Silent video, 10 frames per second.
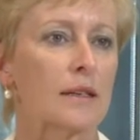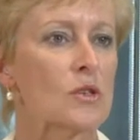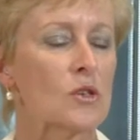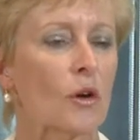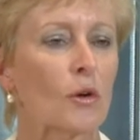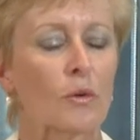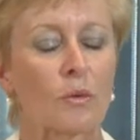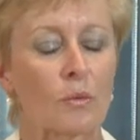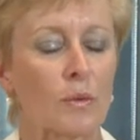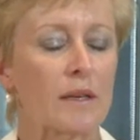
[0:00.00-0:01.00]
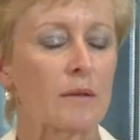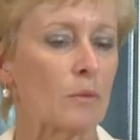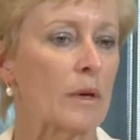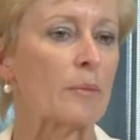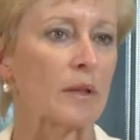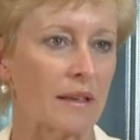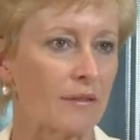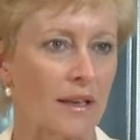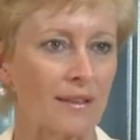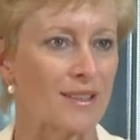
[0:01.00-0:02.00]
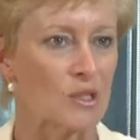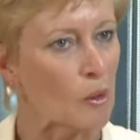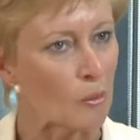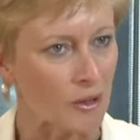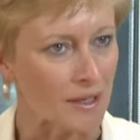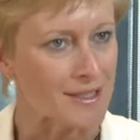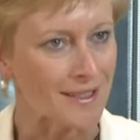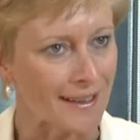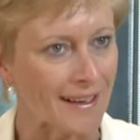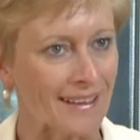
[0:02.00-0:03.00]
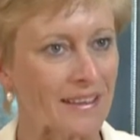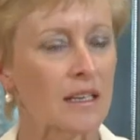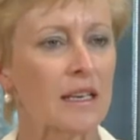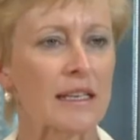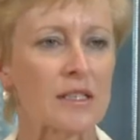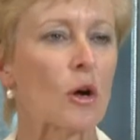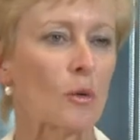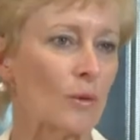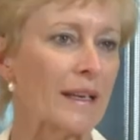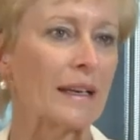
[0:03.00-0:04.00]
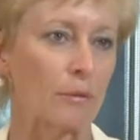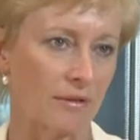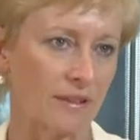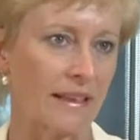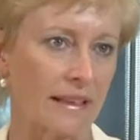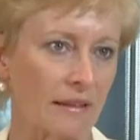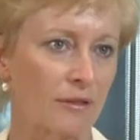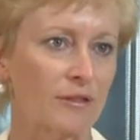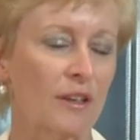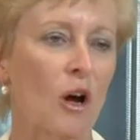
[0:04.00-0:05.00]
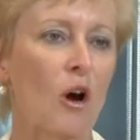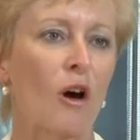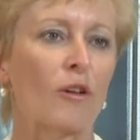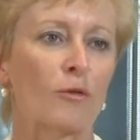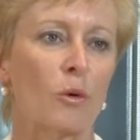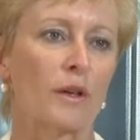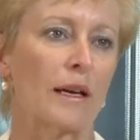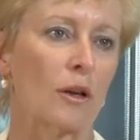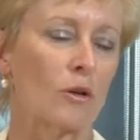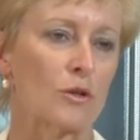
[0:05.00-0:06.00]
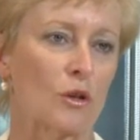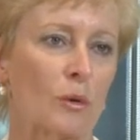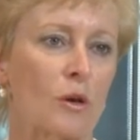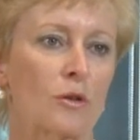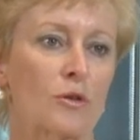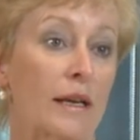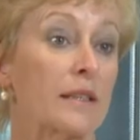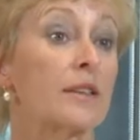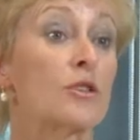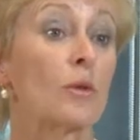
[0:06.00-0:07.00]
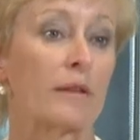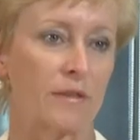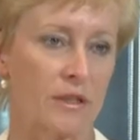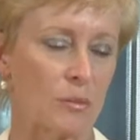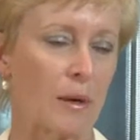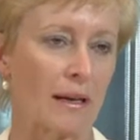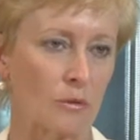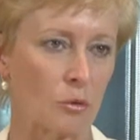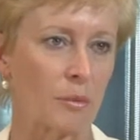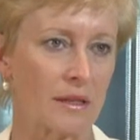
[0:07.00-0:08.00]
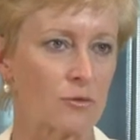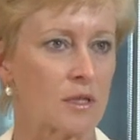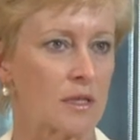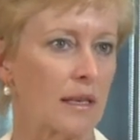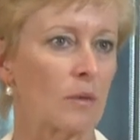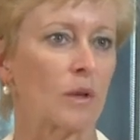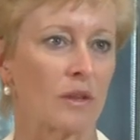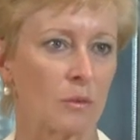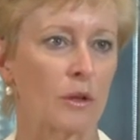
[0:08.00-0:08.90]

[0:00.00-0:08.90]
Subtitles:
So we believe that the spot price today is not really reflective of what a long-term contract and a joint venture partner will be interested in with the